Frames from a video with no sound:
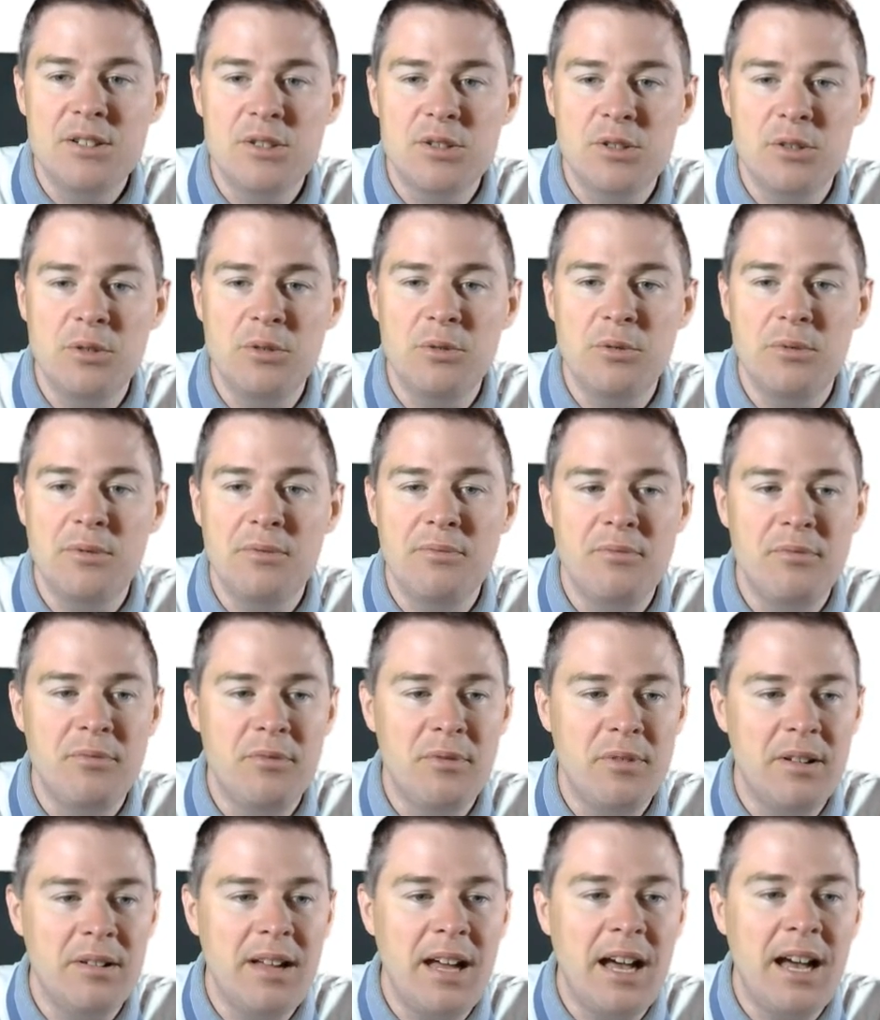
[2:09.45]
So
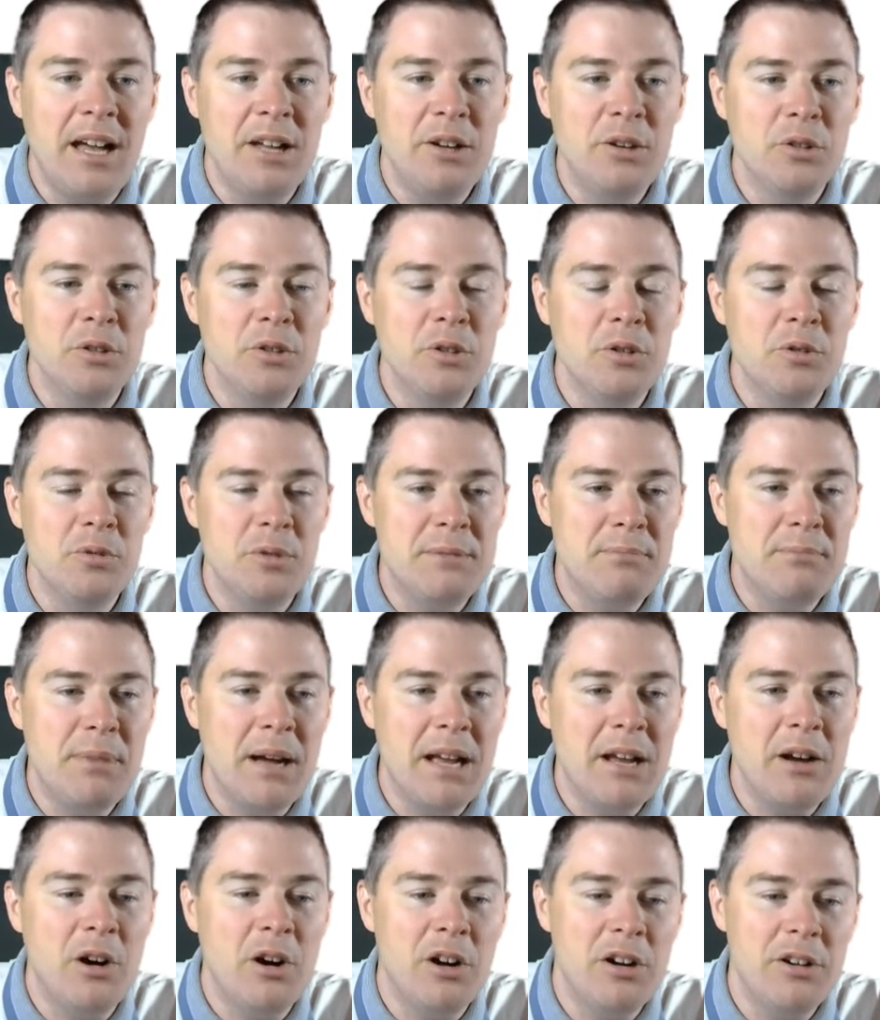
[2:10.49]
I don't know it
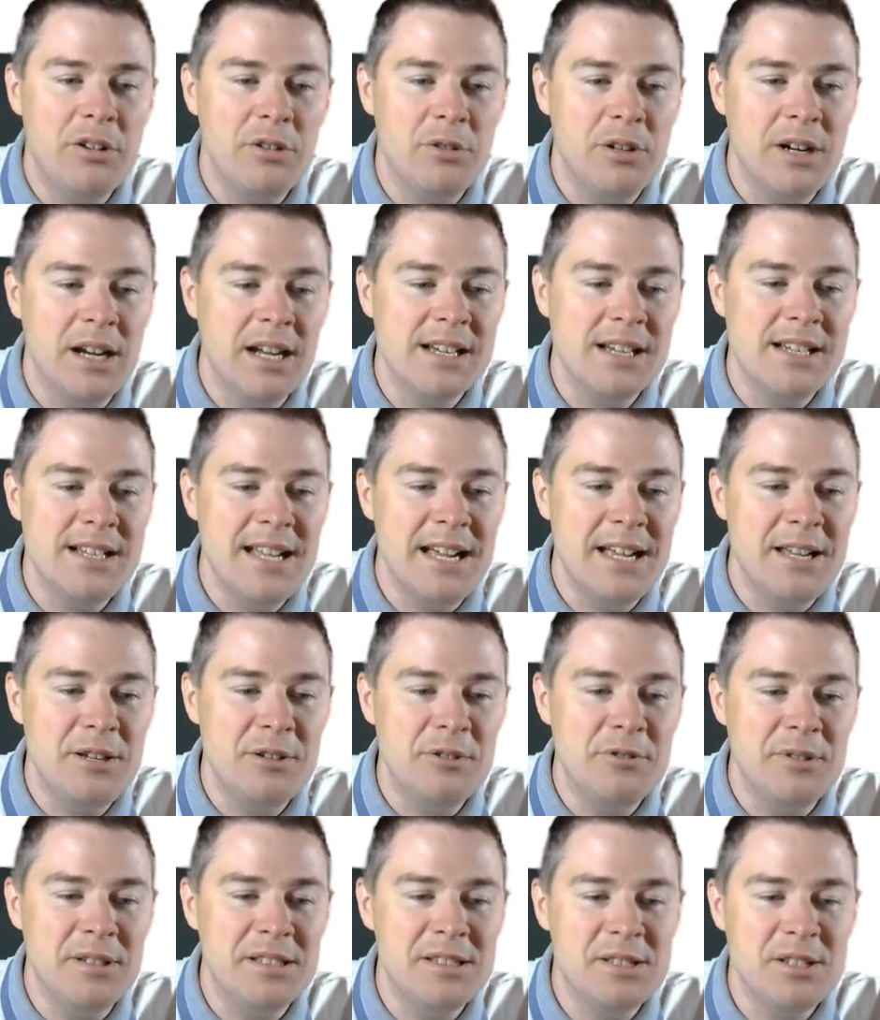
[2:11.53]
by heart, or actually I
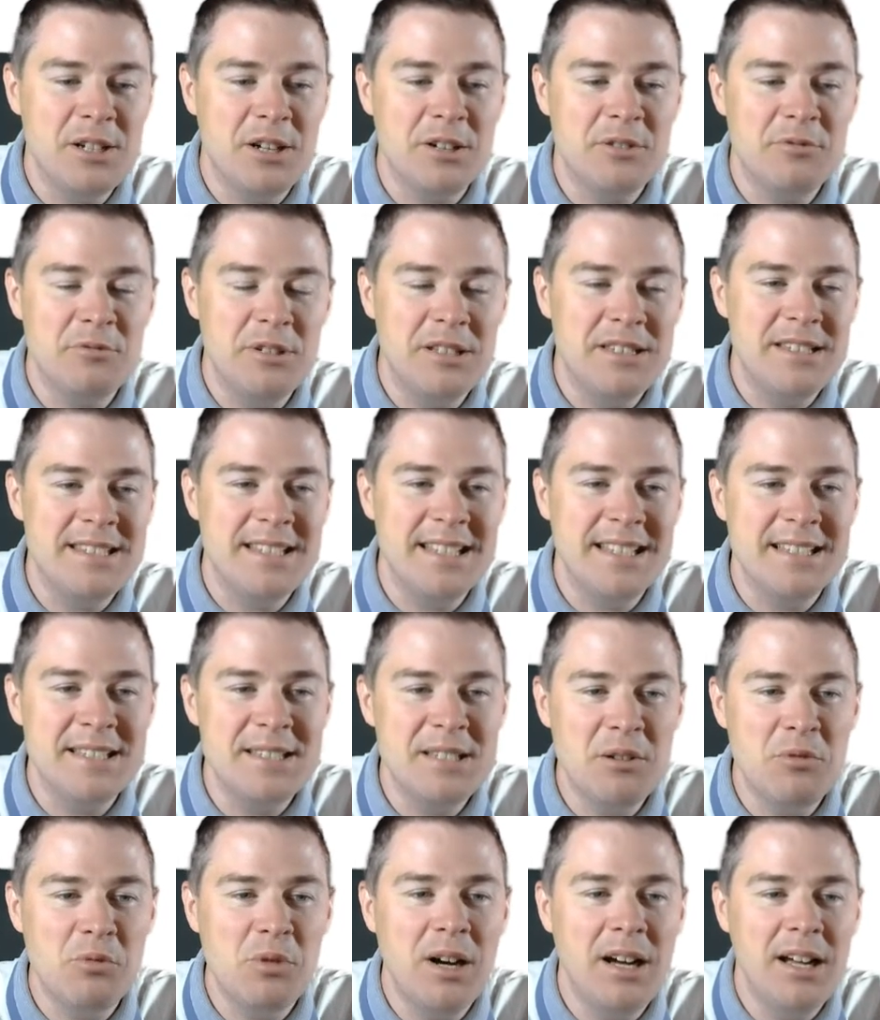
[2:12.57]
know it starts with
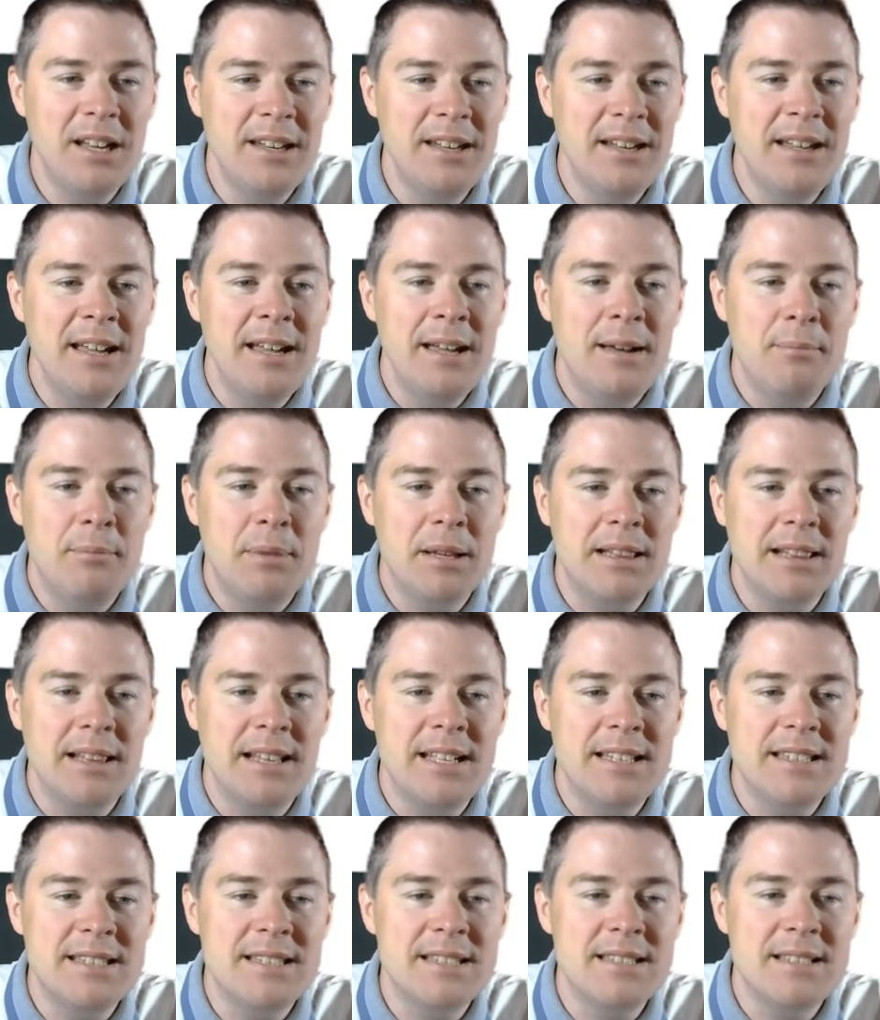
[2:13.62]
61, but
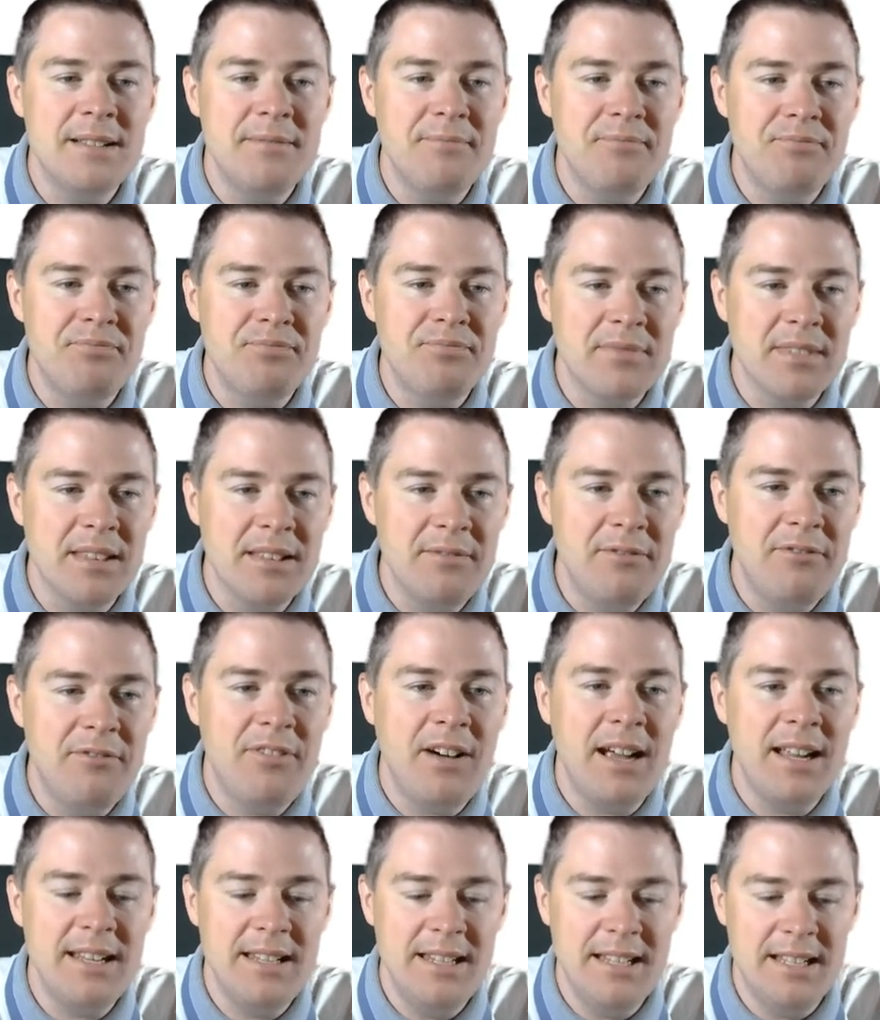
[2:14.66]
let's
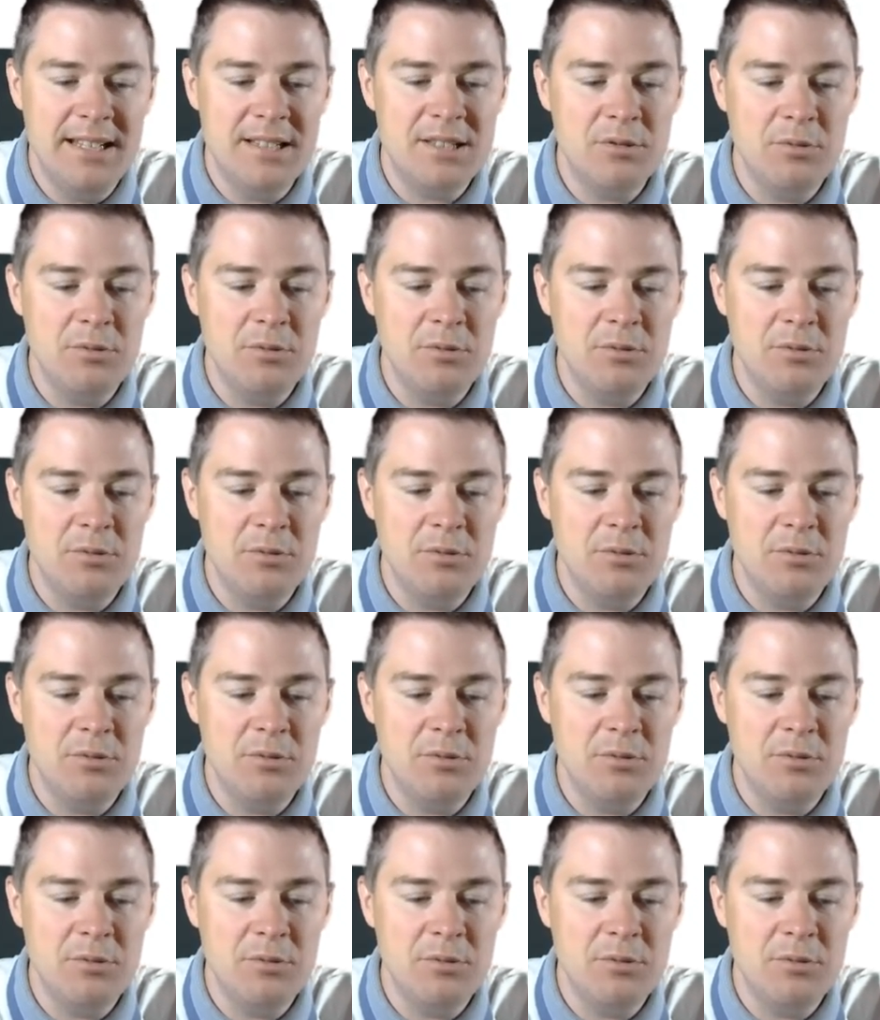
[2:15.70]
find it.